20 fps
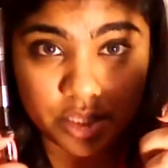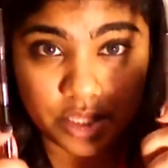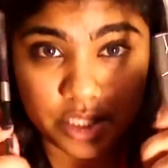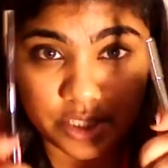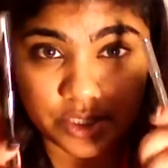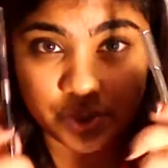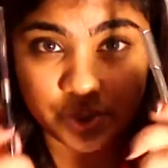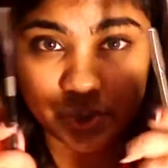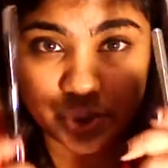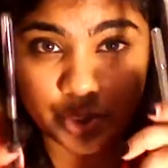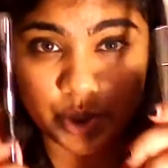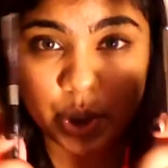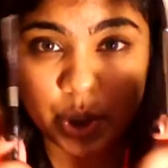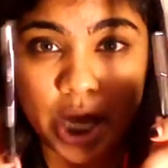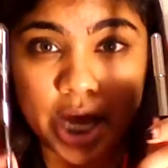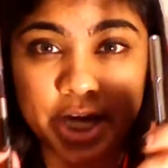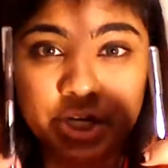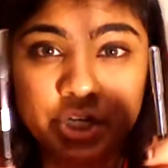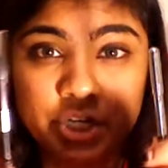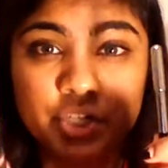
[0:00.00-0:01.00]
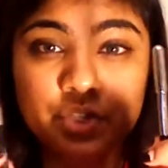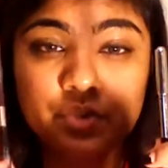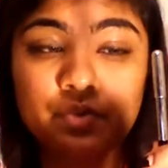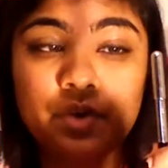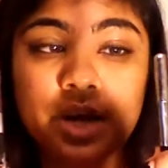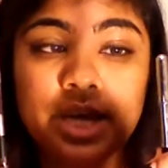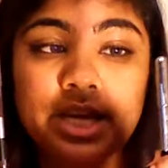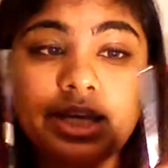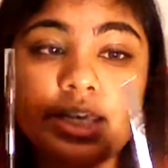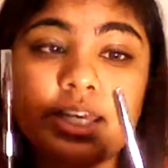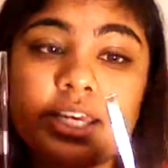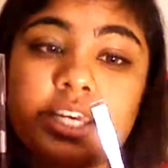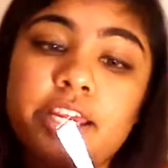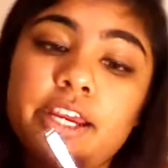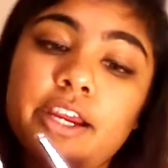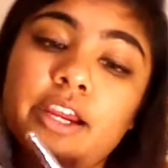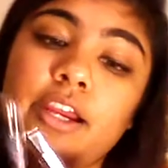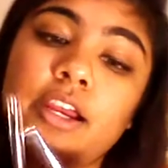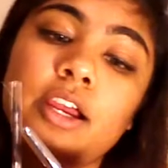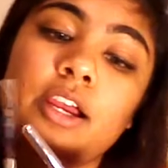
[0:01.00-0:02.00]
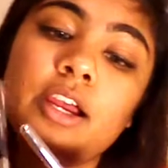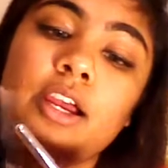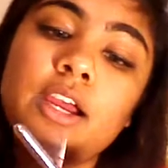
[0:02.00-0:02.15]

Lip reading: these 2 liners right here.